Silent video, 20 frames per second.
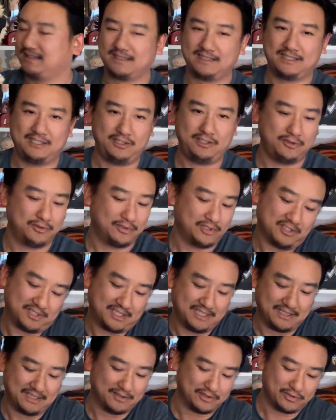cute
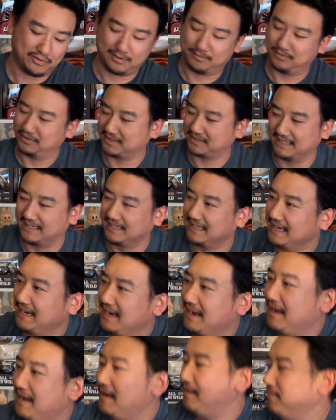looking, adorable looking.
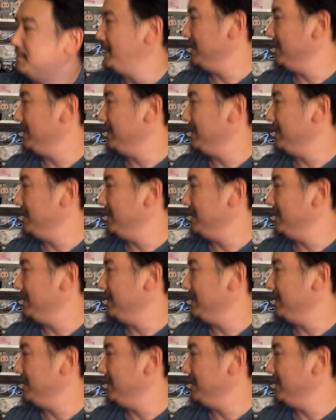But